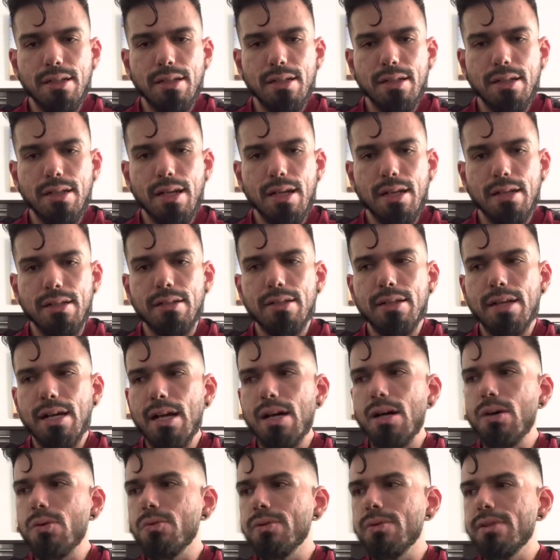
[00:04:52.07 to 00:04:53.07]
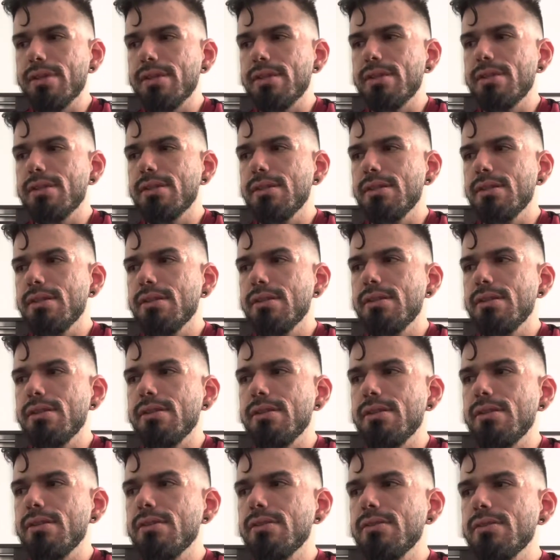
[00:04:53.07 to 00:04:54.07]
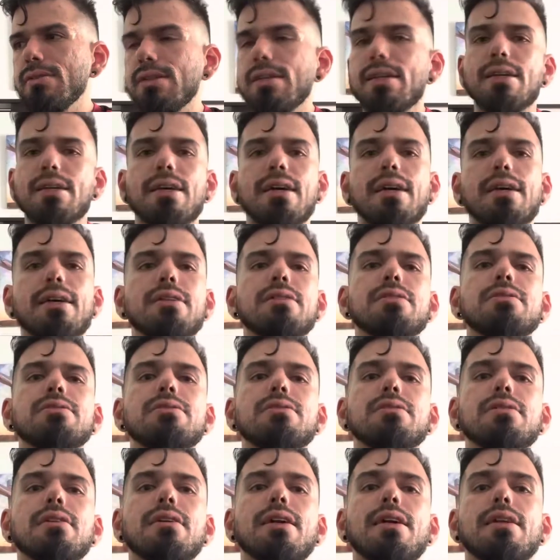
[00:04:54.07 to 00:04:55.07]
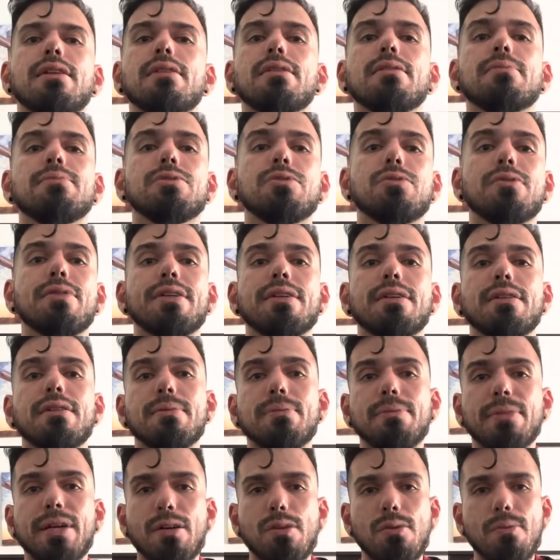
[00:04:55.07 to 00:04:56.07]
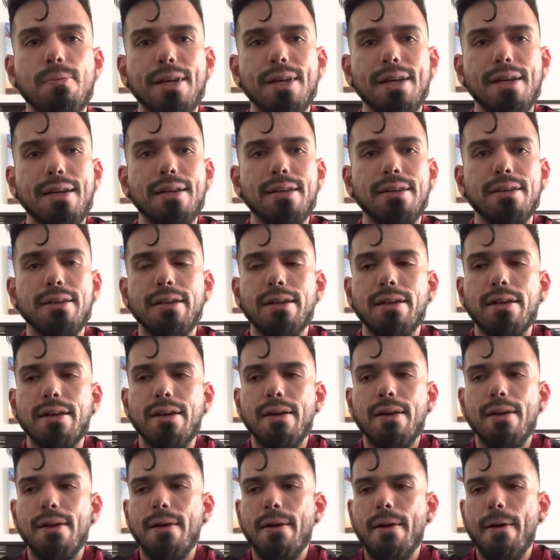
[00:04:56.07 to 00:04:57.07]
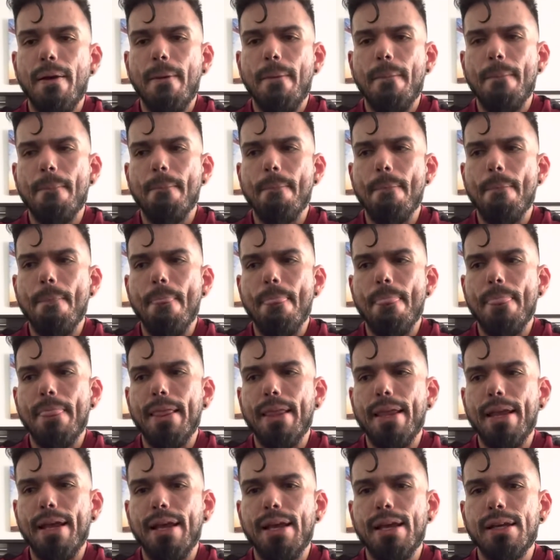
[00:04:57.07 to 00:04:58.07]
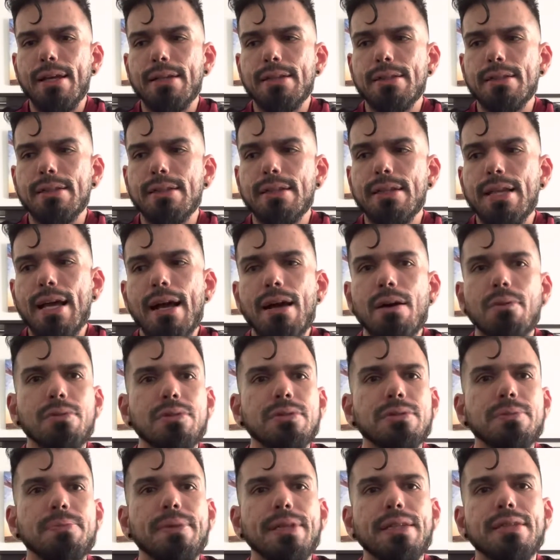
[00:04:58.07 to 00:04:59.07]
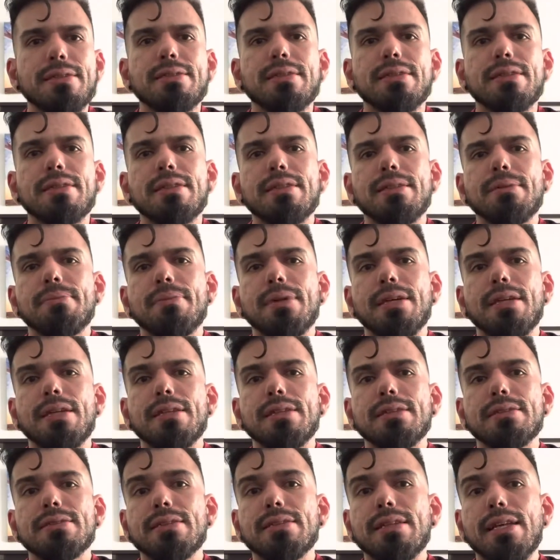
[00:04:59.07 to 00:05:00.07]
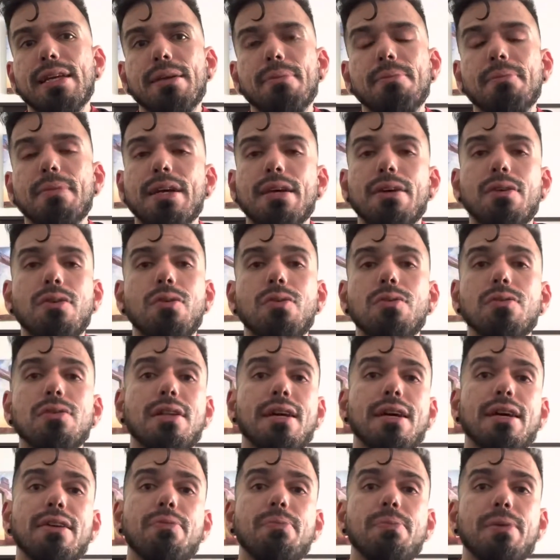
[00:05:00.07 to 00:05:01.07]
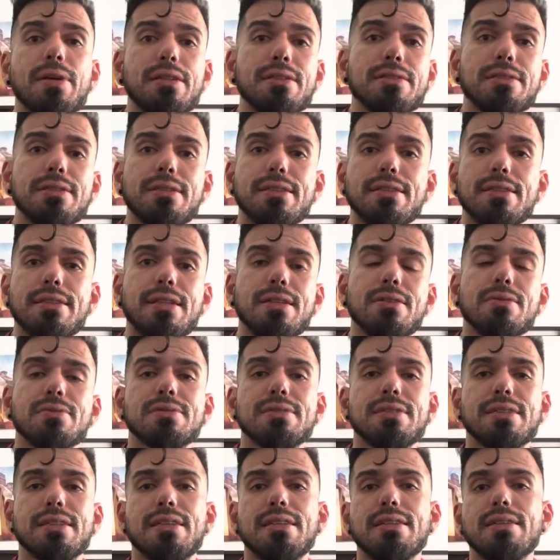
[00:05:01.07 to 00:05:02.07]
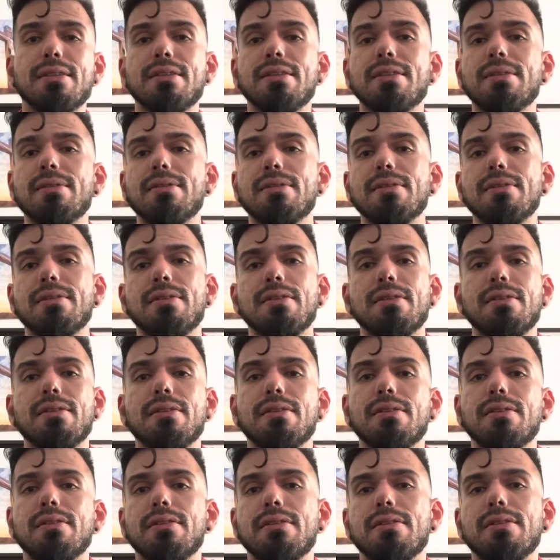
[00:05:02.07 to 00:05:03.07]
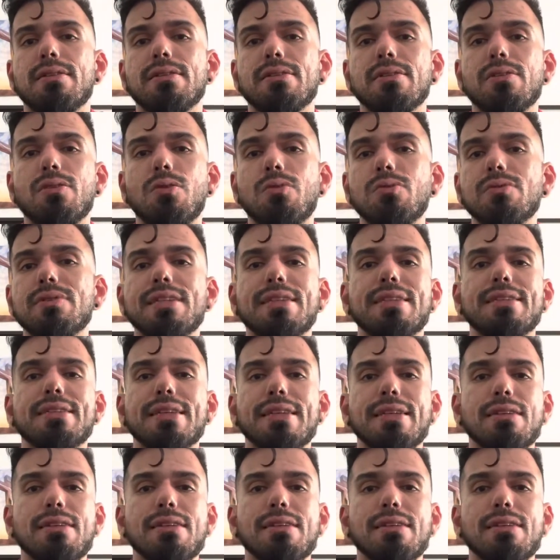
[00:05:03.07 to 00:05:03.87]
I hung out with, I ended up joining a metal band, and that was basically my escape my whole life. Basically, that was the only thing